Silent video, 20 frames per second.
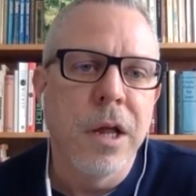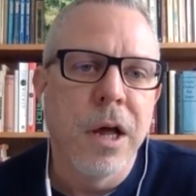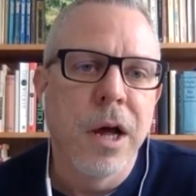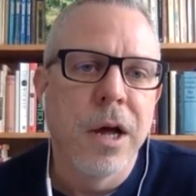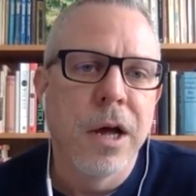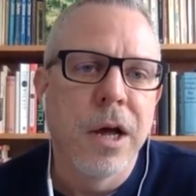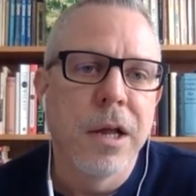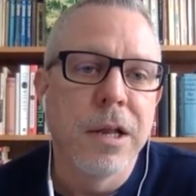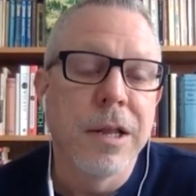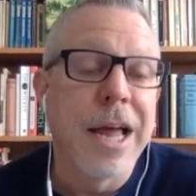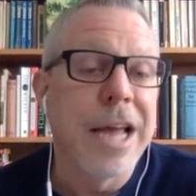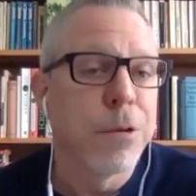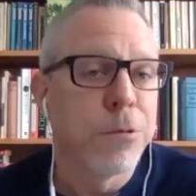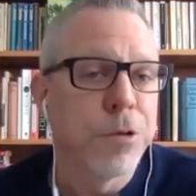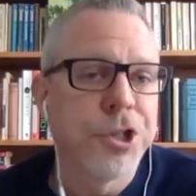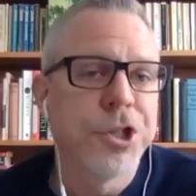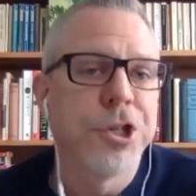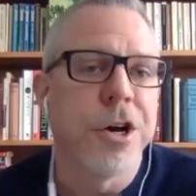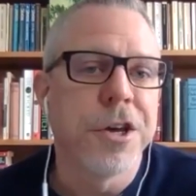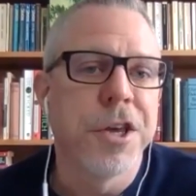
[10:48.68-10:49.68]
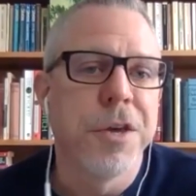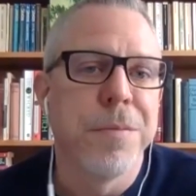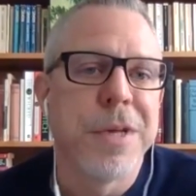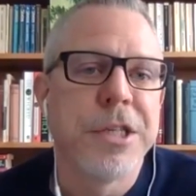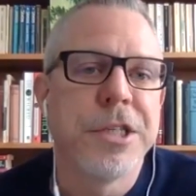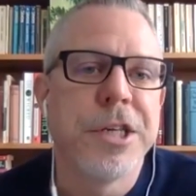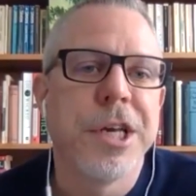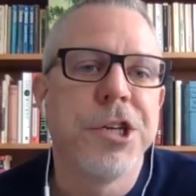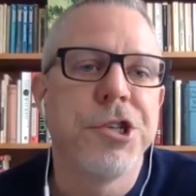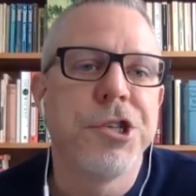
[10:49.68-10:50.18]
language
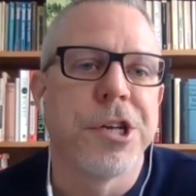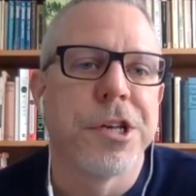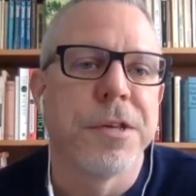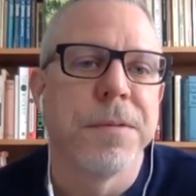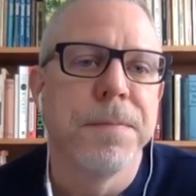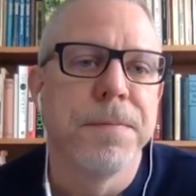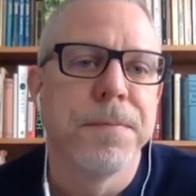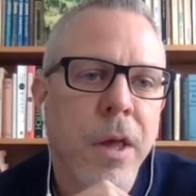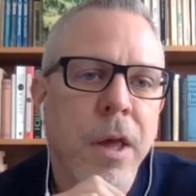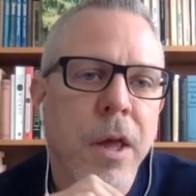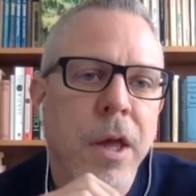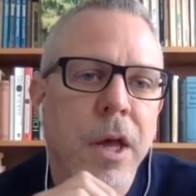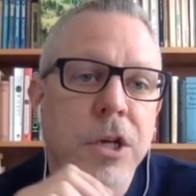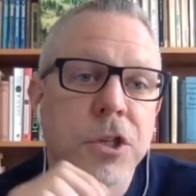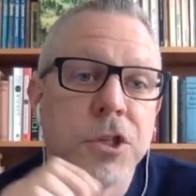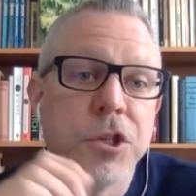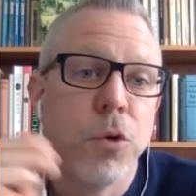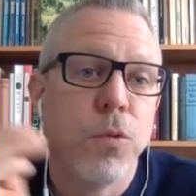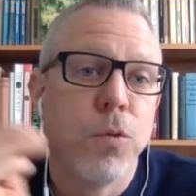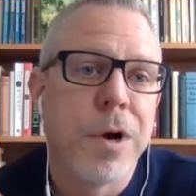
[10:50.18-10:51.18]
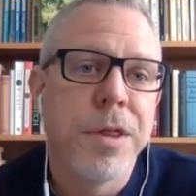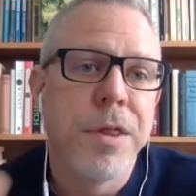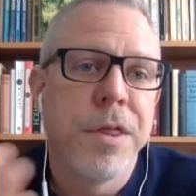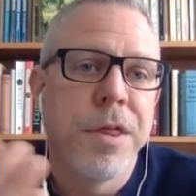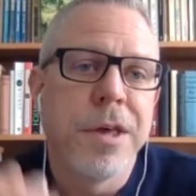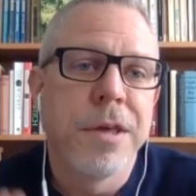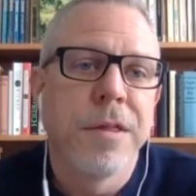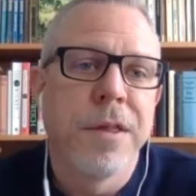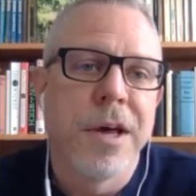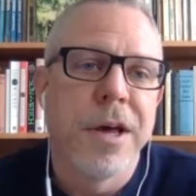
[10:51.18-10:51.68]
documentation. So one
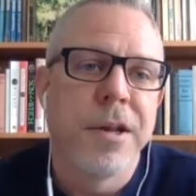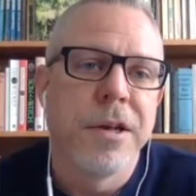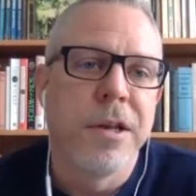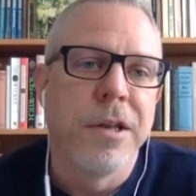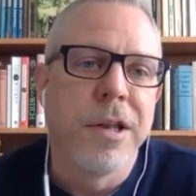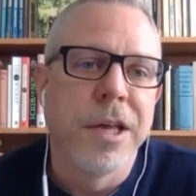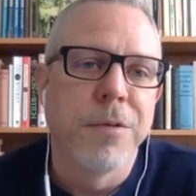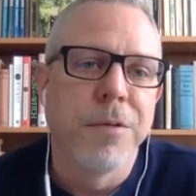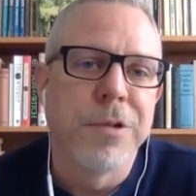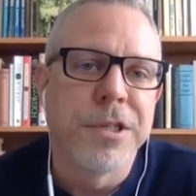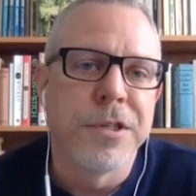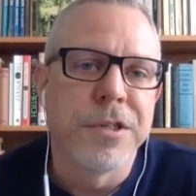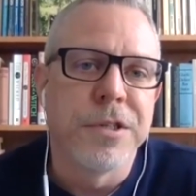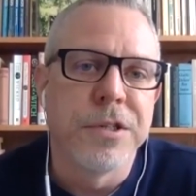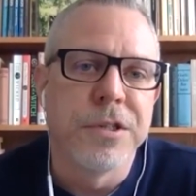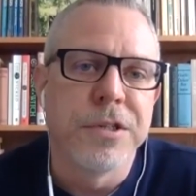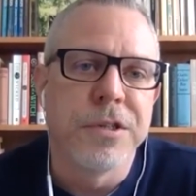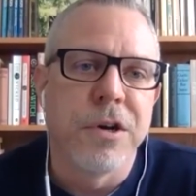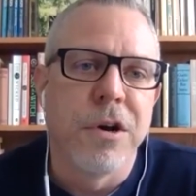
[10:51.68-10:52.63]
thing that linguists